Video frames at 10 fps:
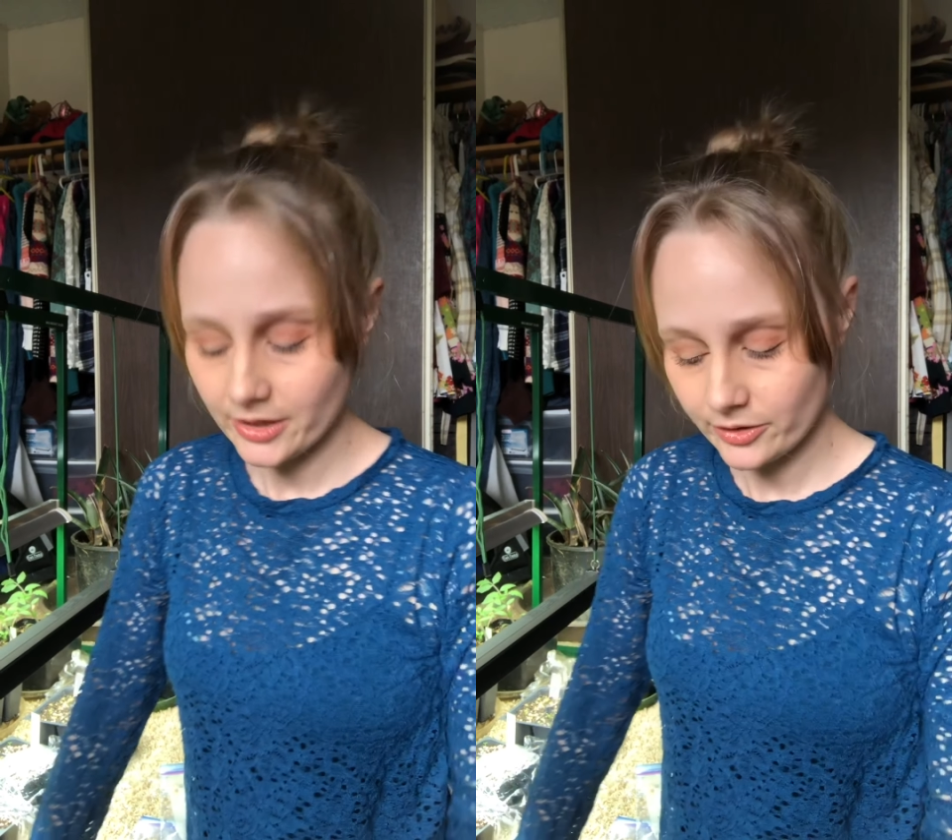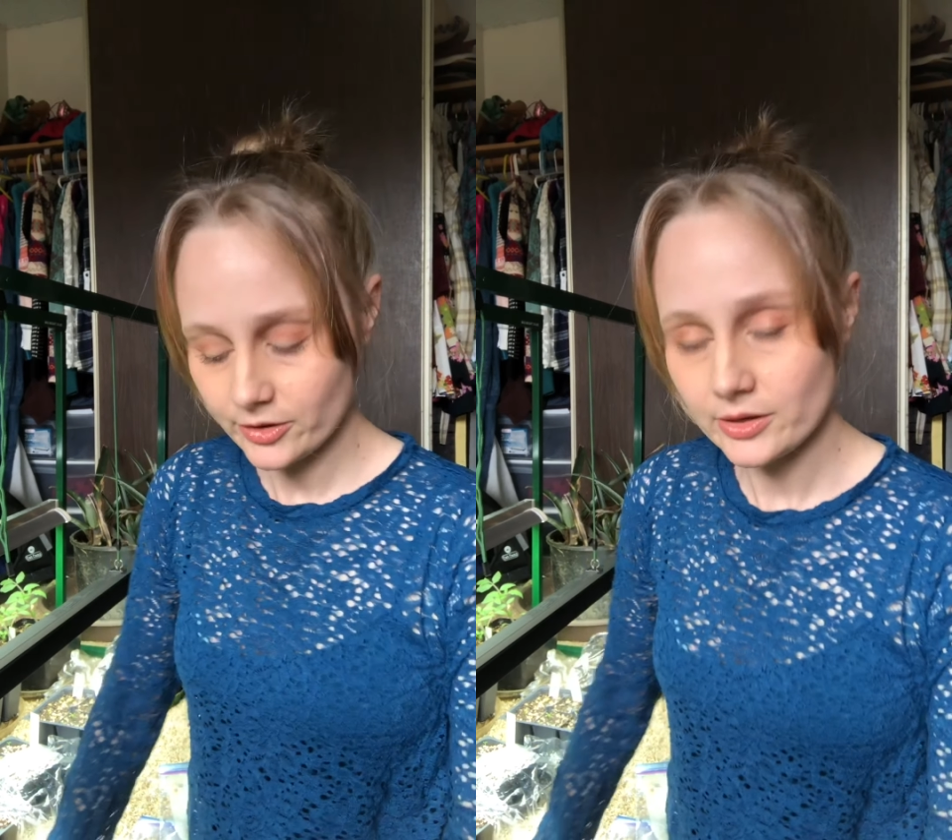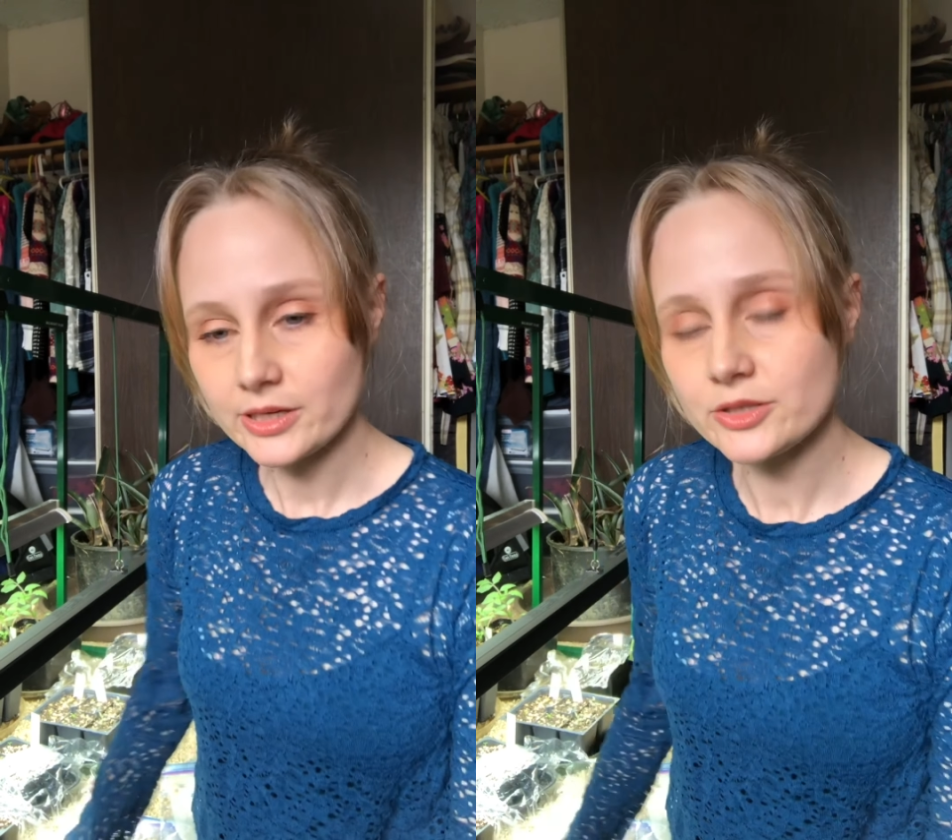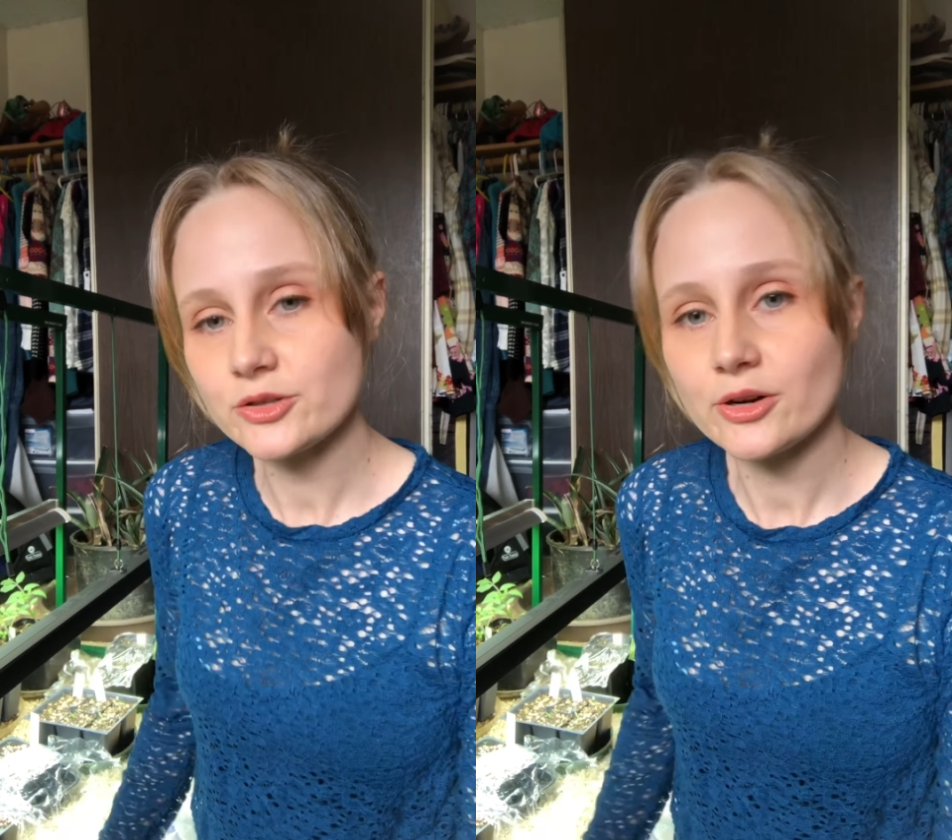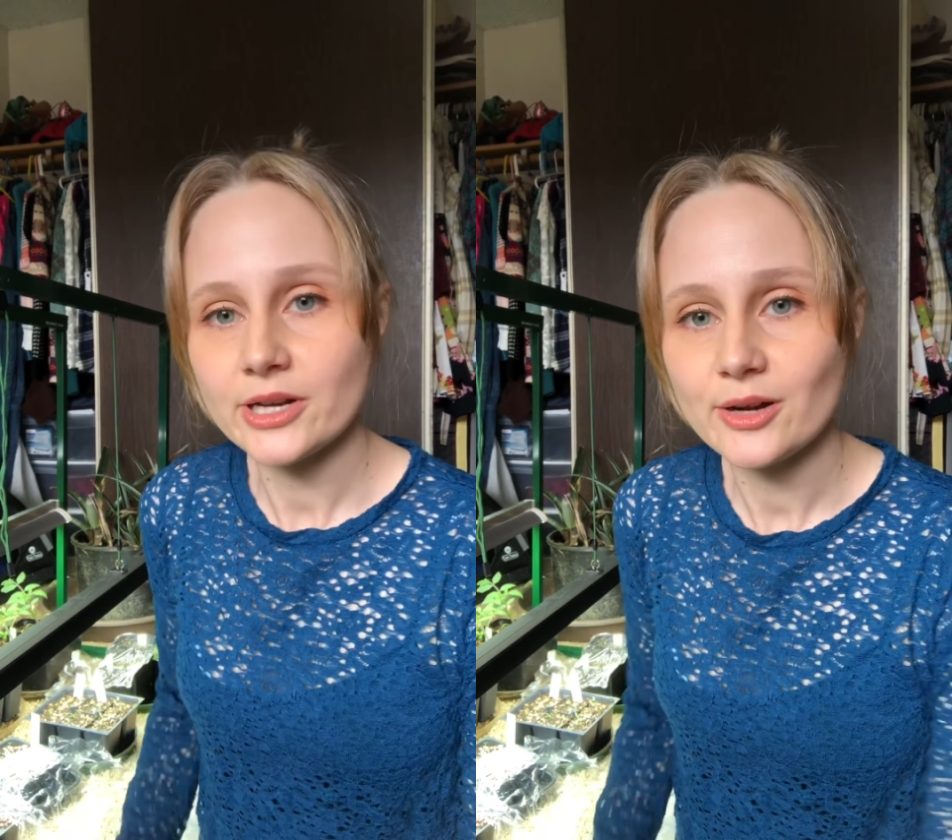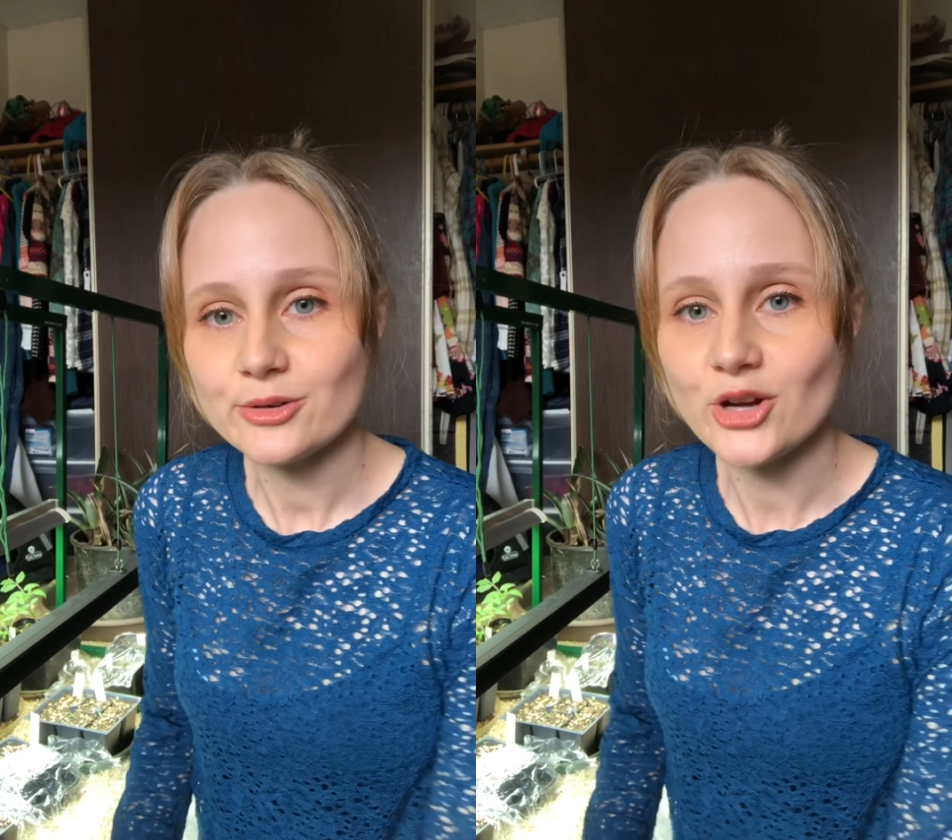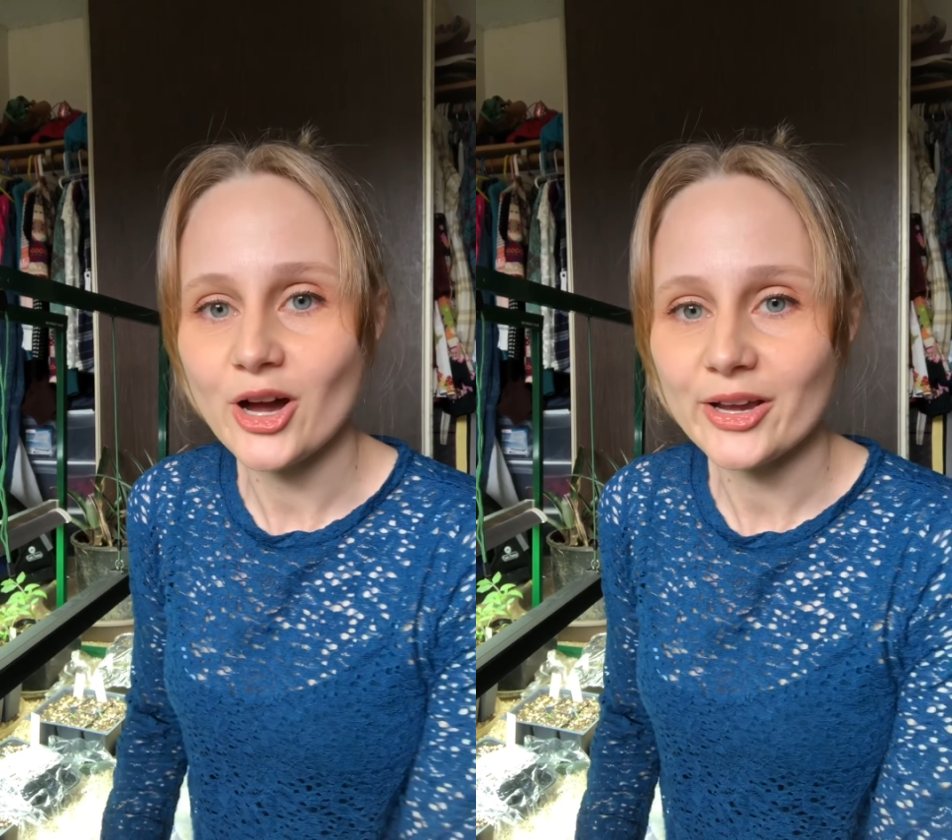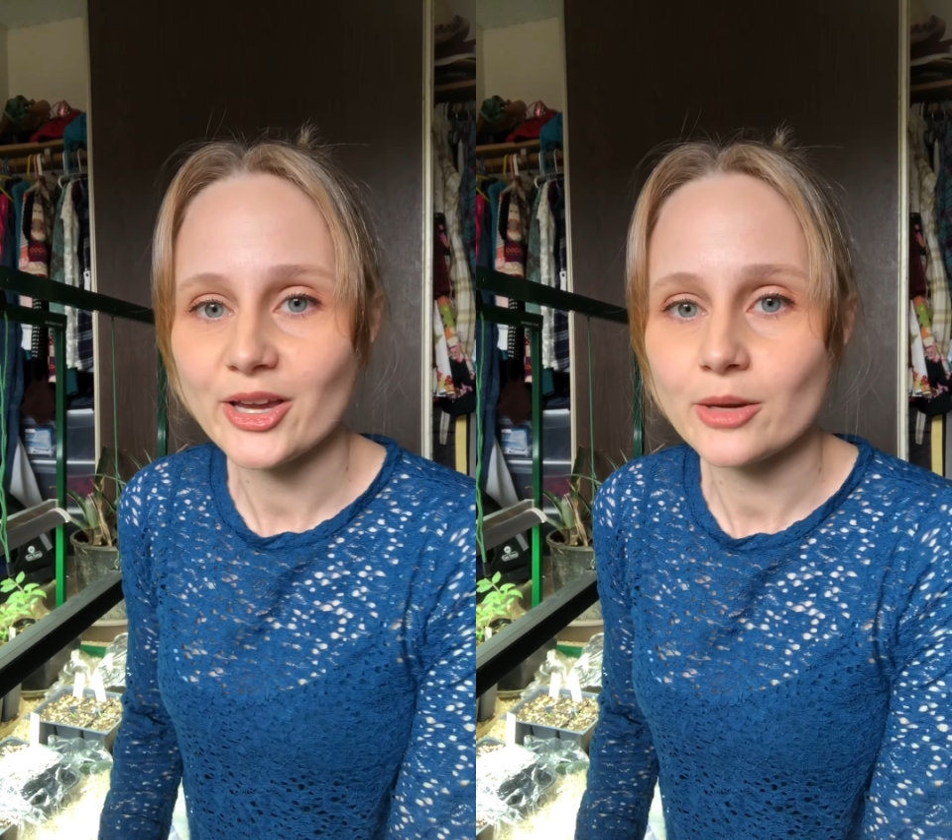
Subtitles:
I thought I'd start out talking